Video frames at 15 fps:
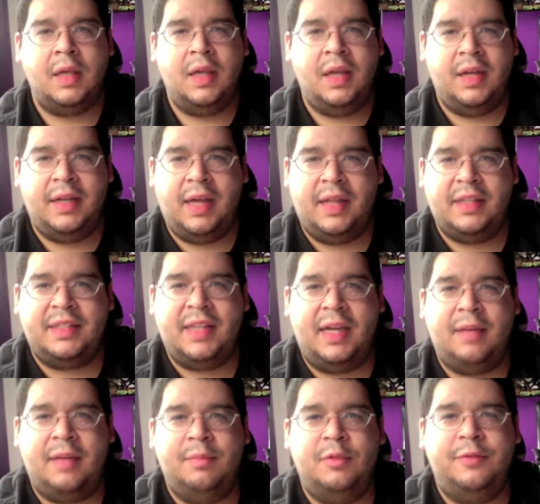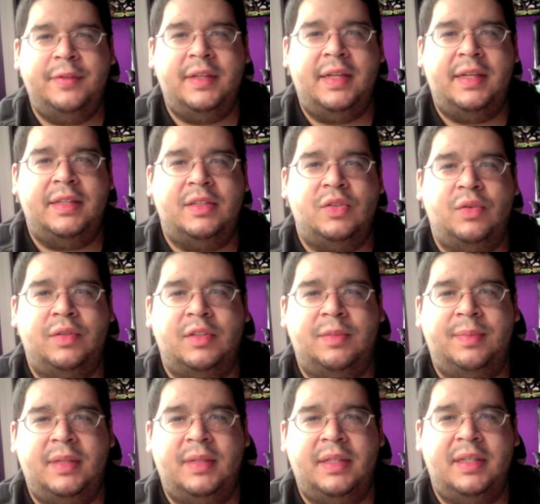the second movie is going to
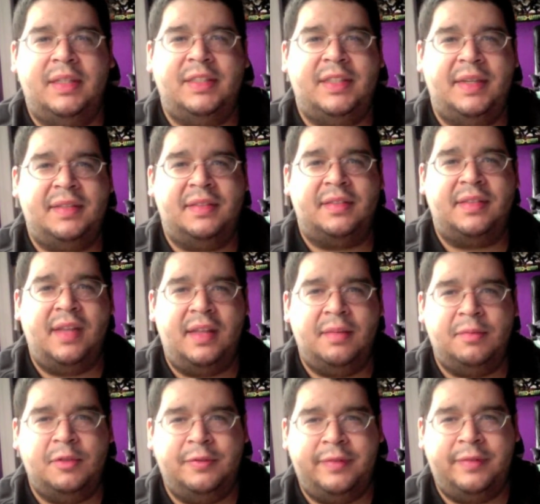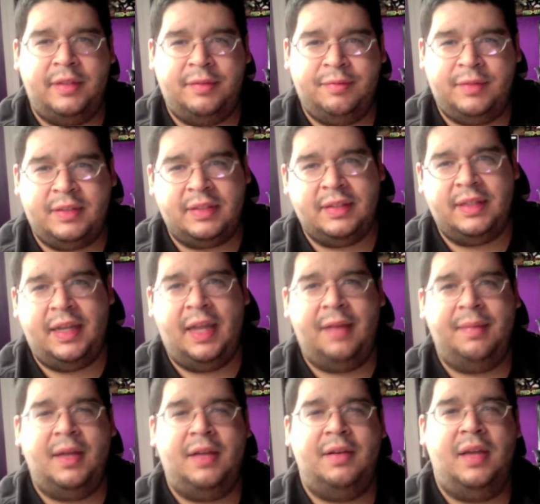be a Jason Statham movie. Recently came
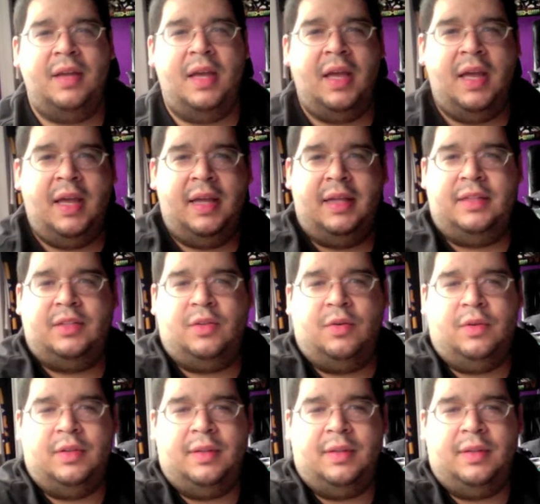out. It's called The